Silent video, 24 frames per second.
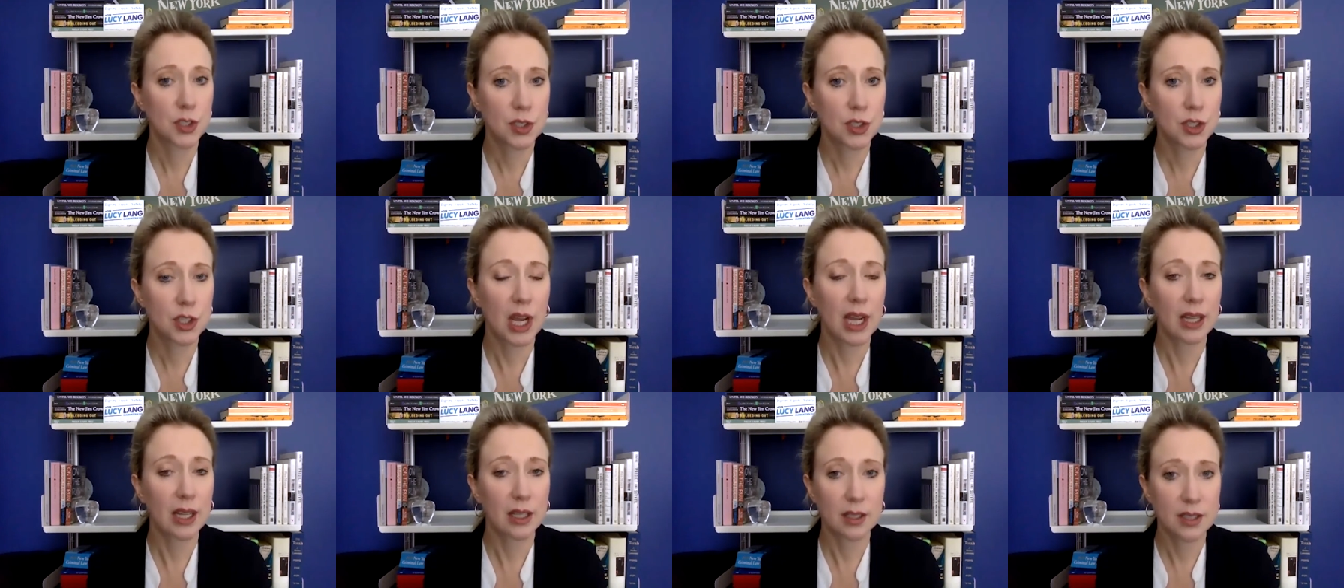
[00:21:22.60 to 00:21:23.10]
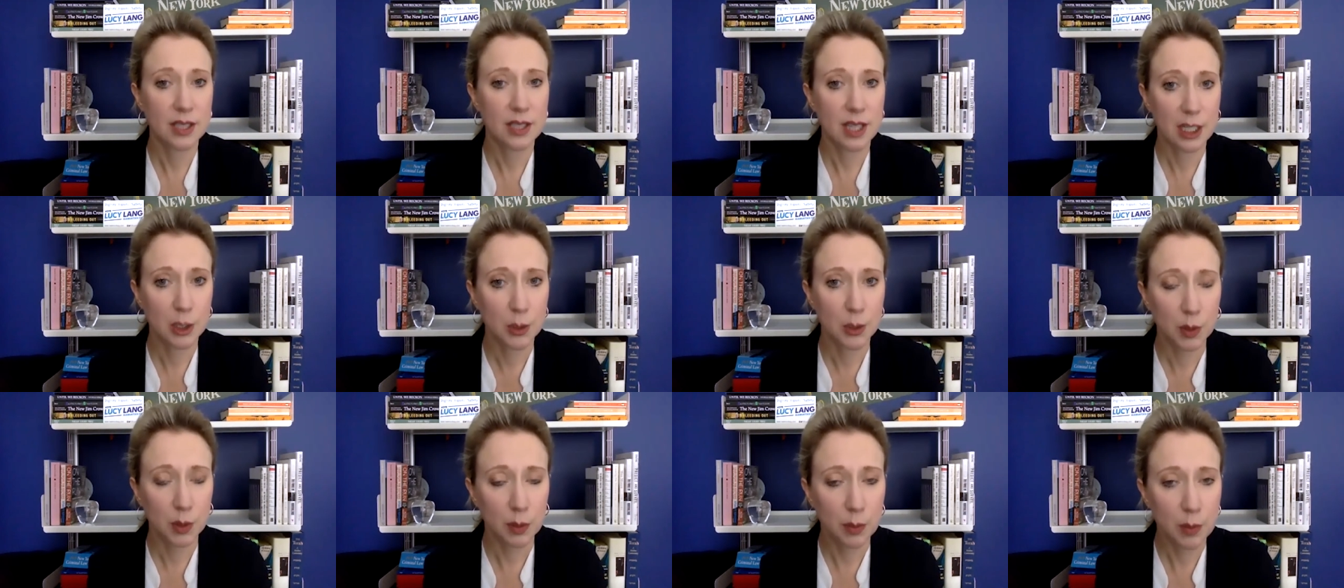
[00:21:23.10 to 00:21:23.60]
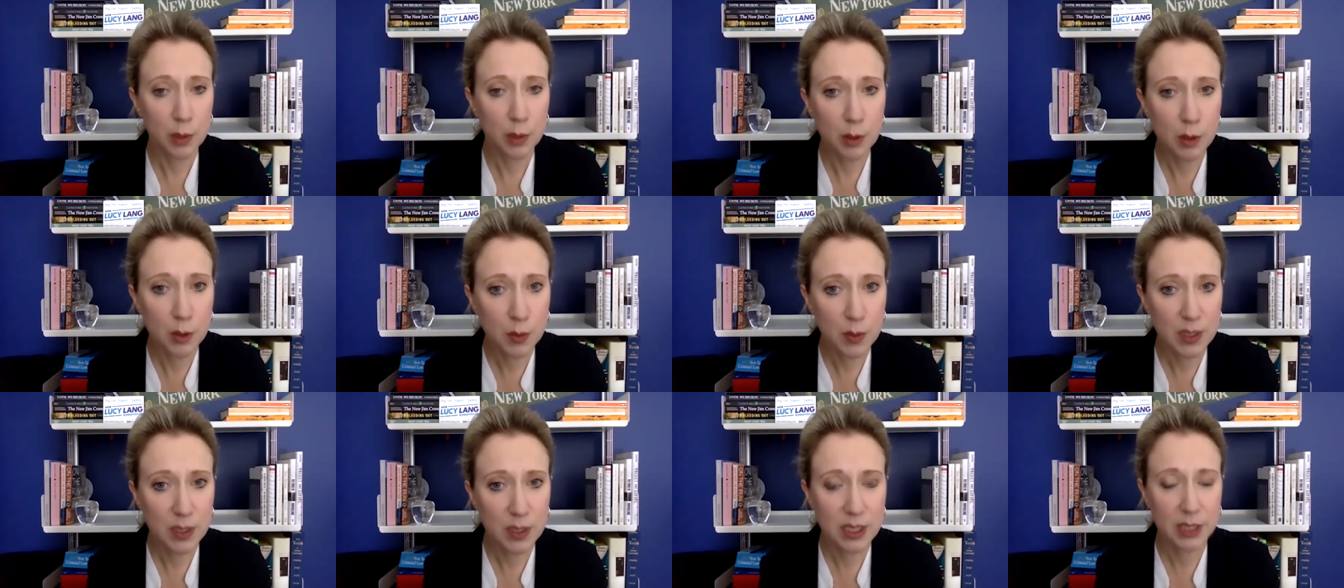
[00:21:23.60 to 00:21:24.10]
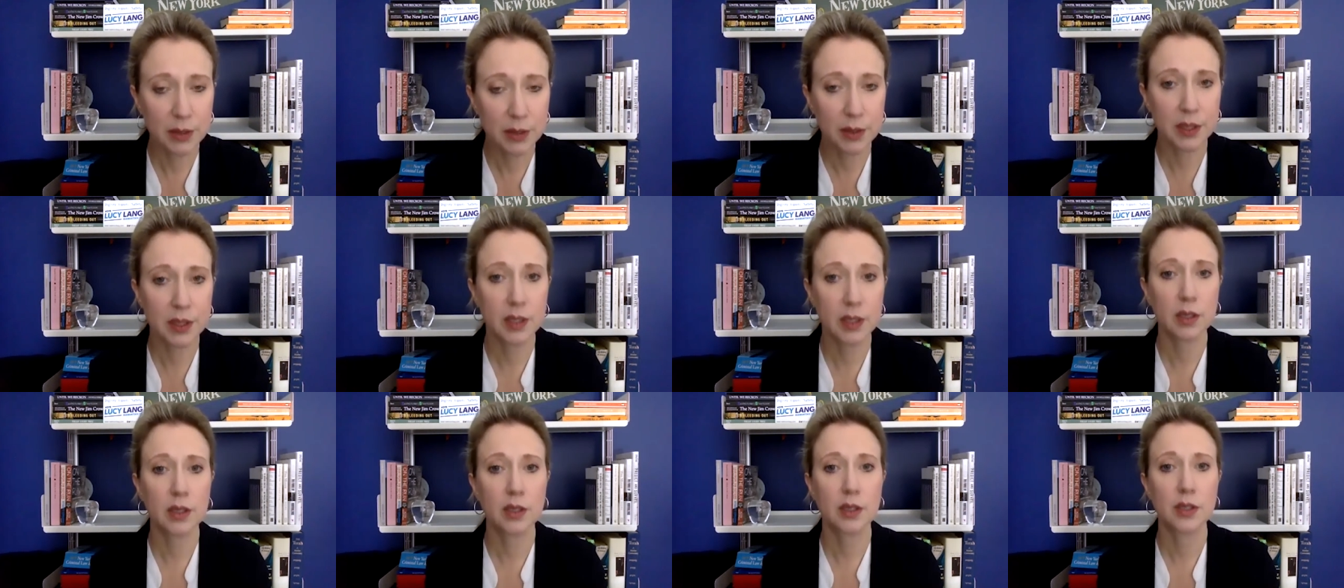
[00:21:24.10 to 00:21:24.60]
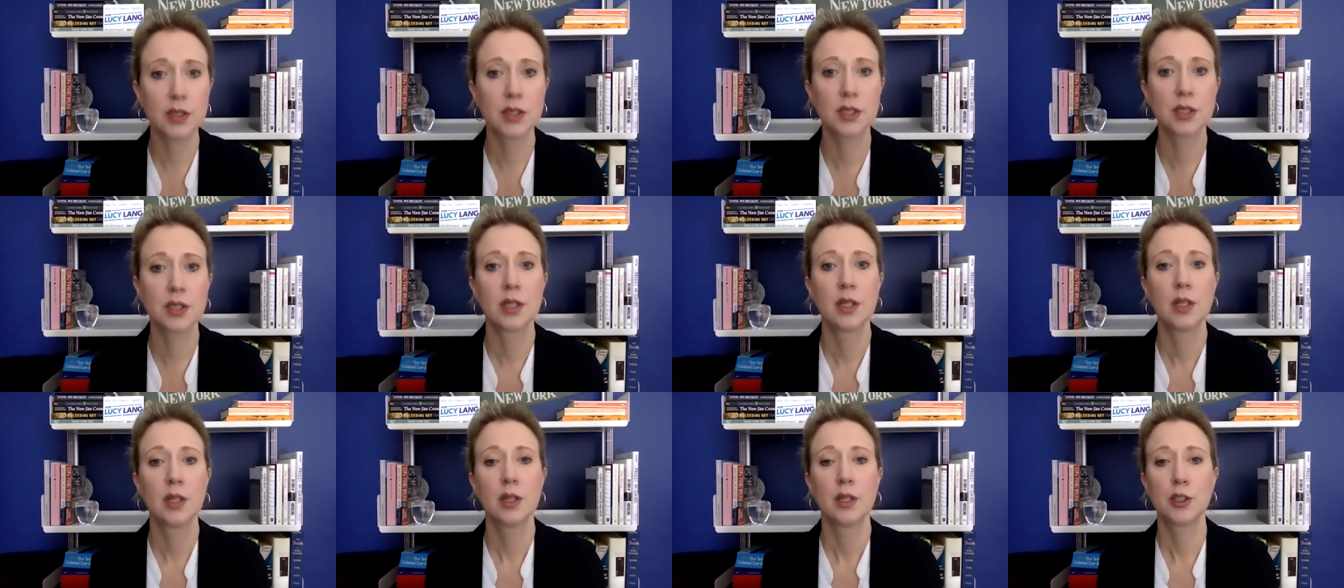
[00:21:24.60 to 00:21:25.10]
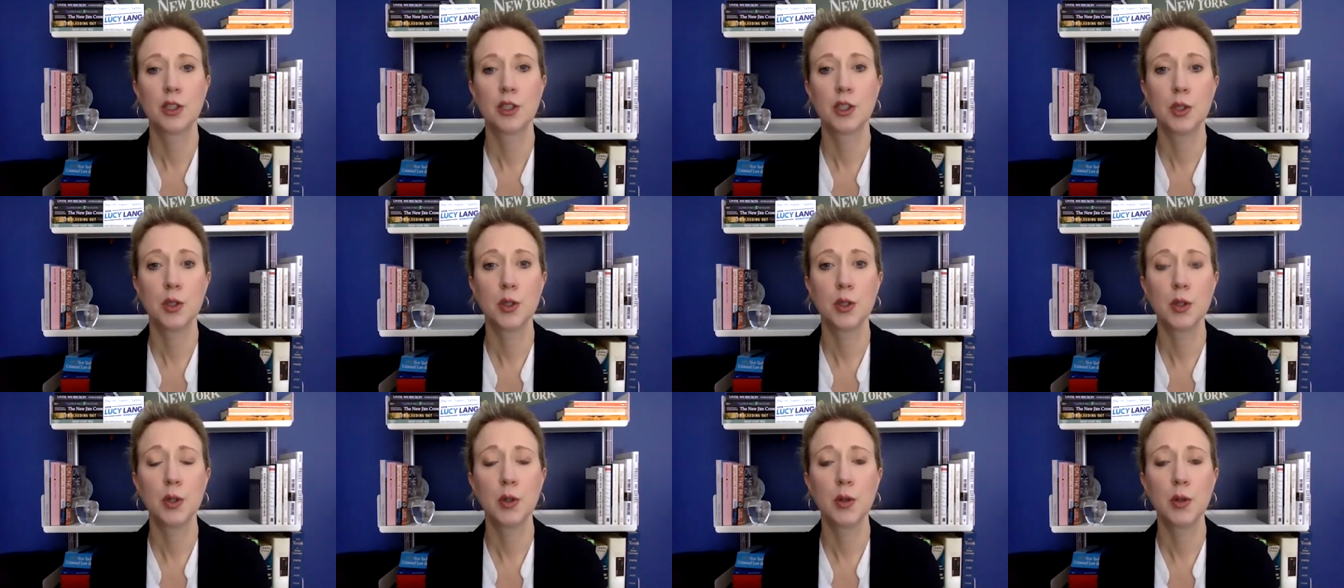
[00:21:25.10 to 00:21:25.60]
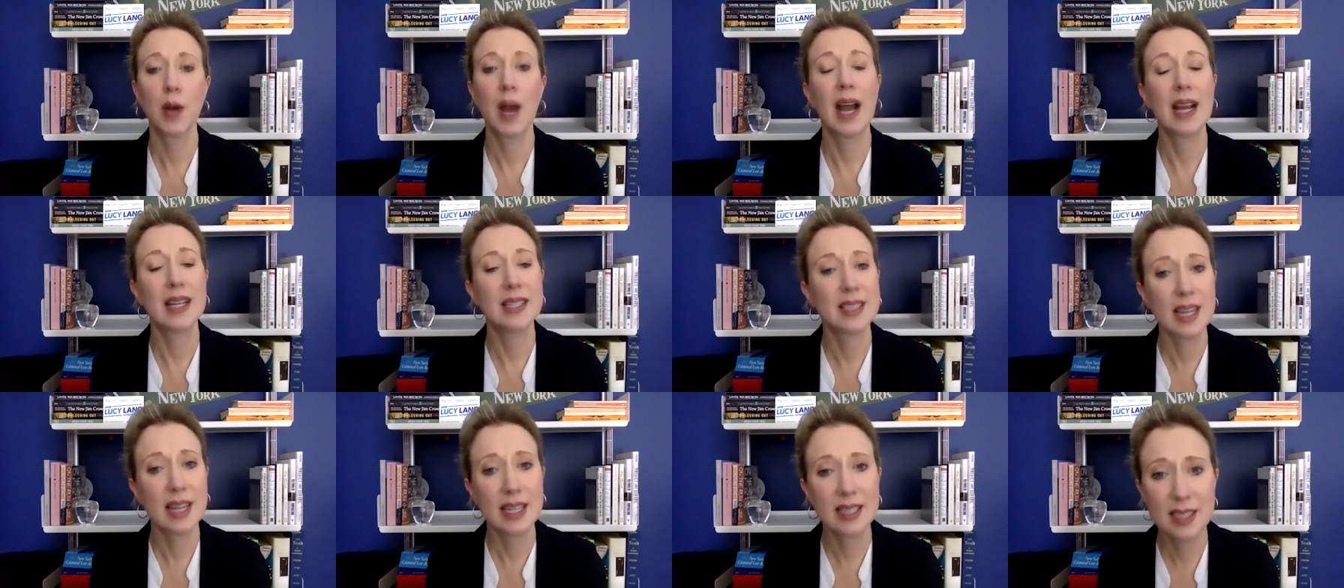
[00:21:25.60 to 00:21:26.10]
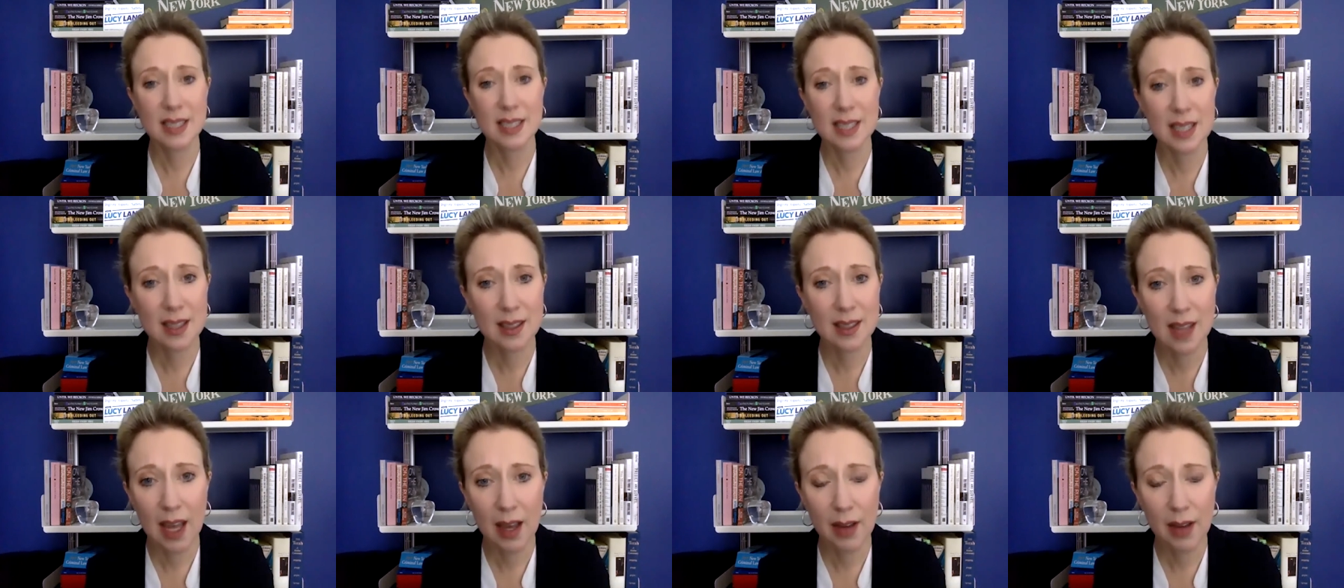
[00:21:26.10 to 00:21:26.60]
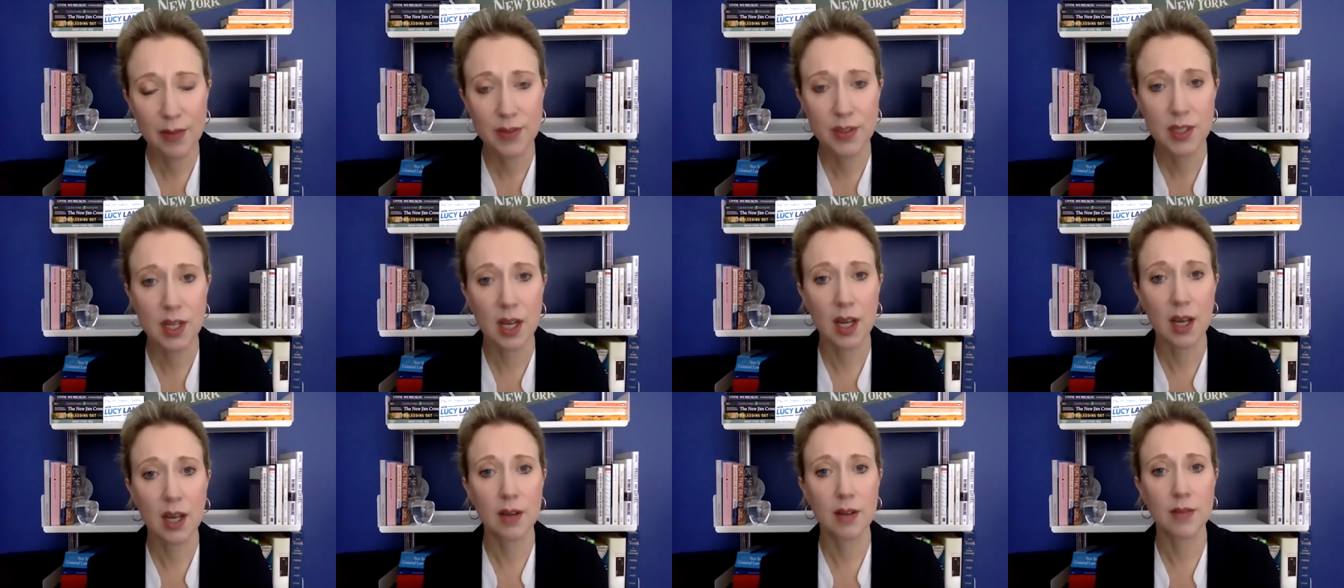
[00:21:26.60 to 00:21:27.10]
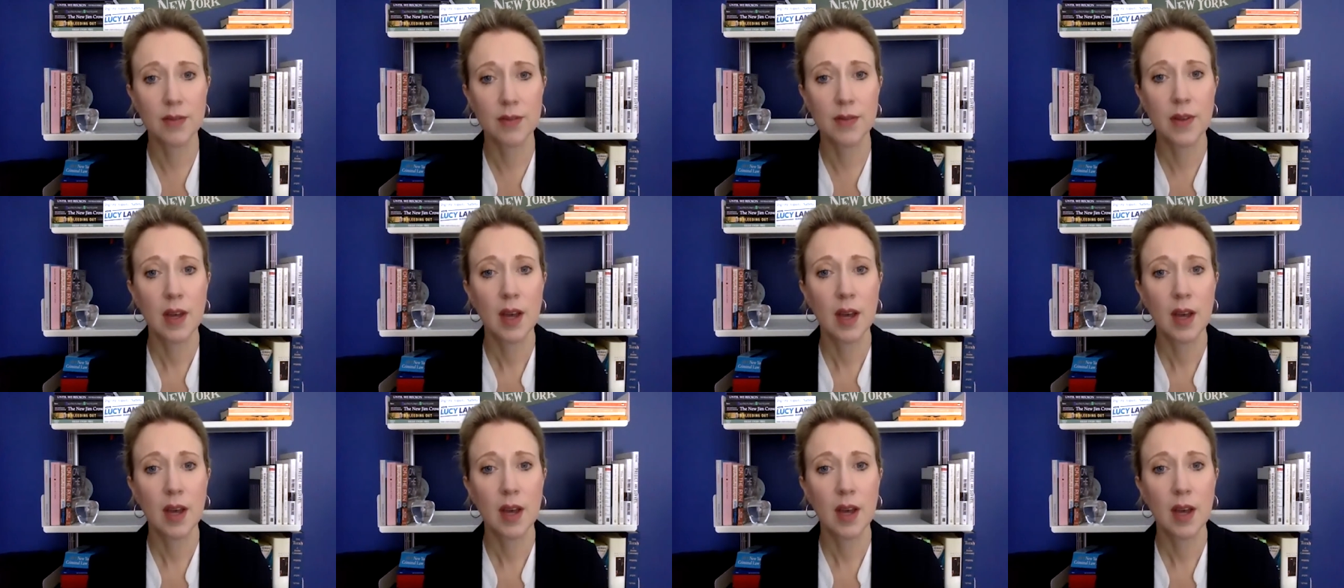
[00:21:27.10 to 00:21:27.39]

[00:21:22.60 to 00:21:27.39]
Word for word: child sexual abuse materials to identity theft of